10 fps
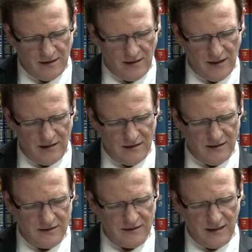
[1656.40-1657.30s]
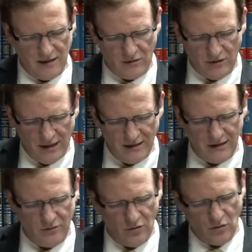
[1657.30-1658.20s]
It is a Kohen
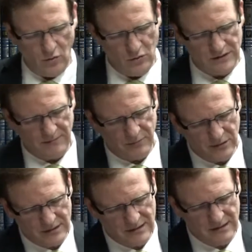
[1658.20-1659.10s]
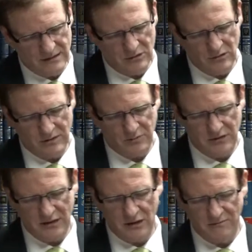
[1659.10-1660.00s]
Gadol who was appointed to his
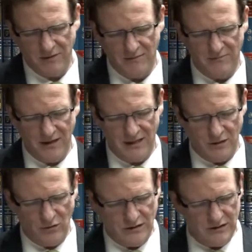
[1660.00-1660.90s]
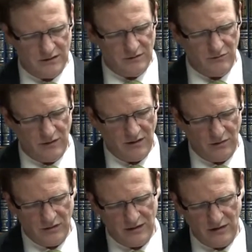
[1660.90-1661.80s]
position by being anointed with
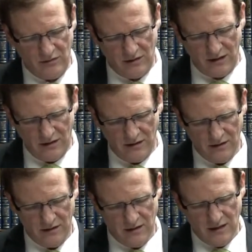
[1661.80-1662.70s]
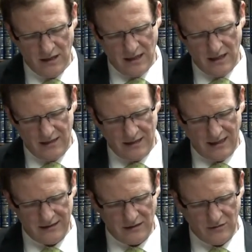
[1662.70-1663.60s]
anointing oil, and
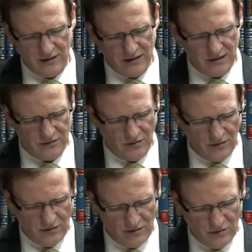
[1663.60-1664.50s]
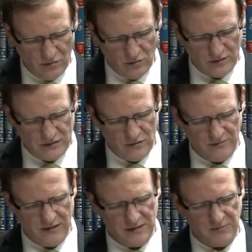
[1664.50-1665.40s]
not a Kohen Gadol who
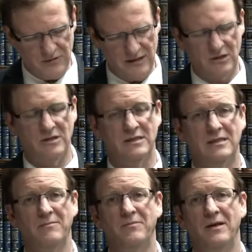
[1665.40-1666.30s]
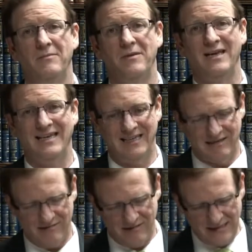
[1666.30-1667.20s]
assumed his position simply by
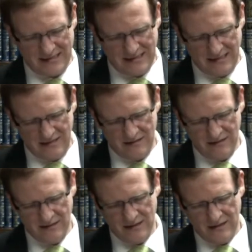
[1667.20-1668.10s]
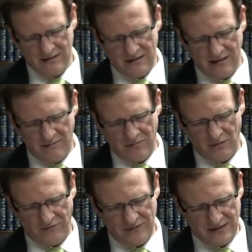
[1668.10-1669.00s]
increasing the number
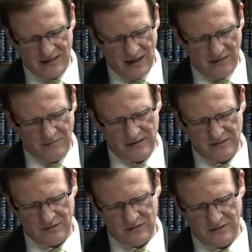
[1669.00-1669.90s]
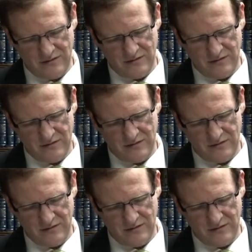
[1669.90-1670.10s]
of his garments.